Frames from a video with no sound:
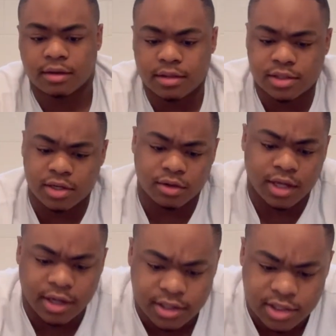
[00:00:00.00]
So
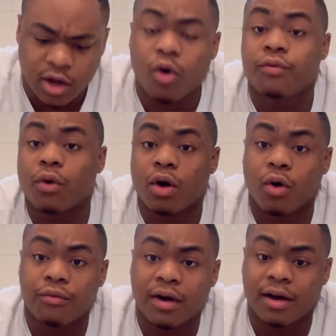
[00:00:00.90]
yeah, it's a
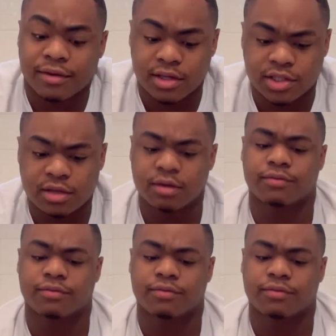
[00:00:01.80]
0405 engine